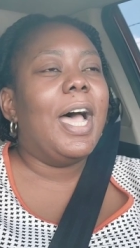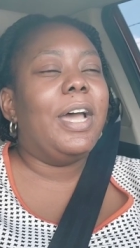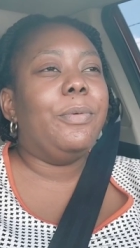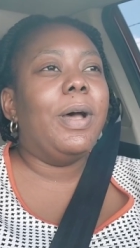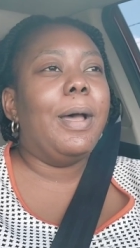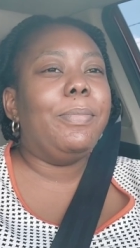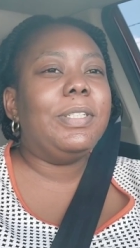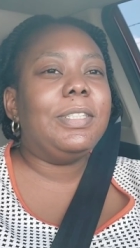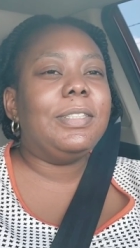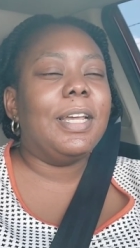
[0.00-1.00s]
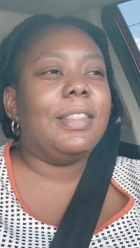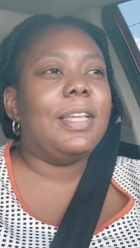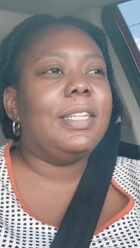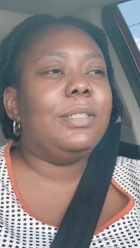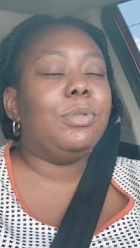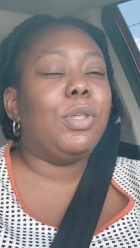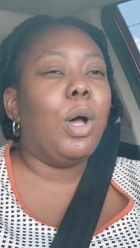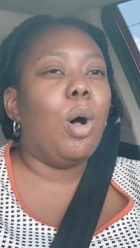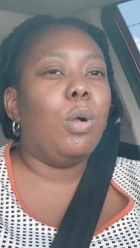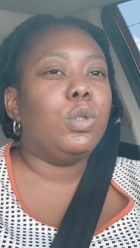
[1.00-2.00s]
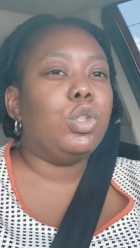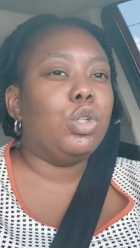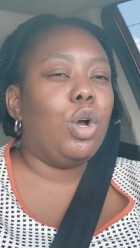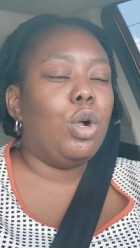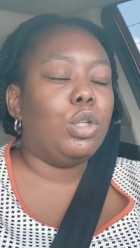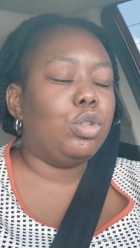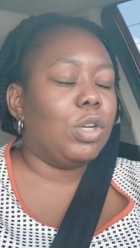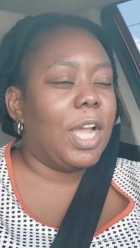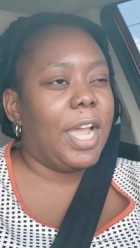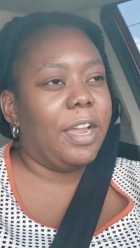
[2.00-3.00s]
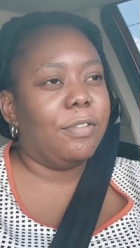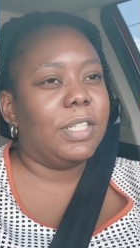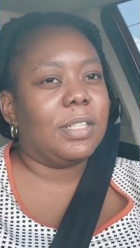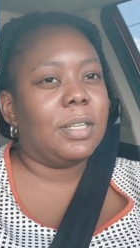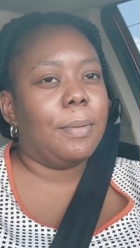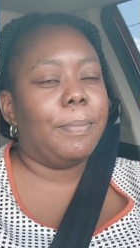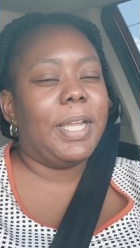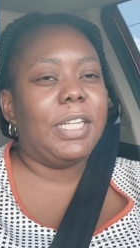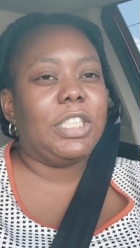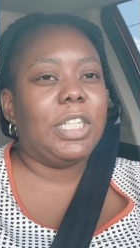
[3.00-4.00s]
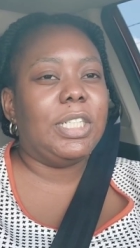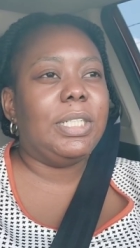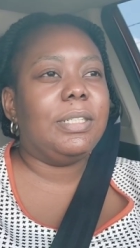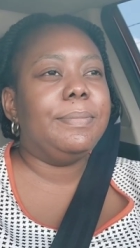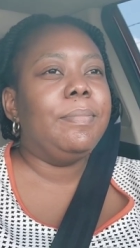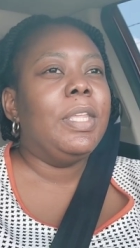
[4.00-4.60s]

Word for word: And what happens is that they deal with the ultra, ultra high risk patients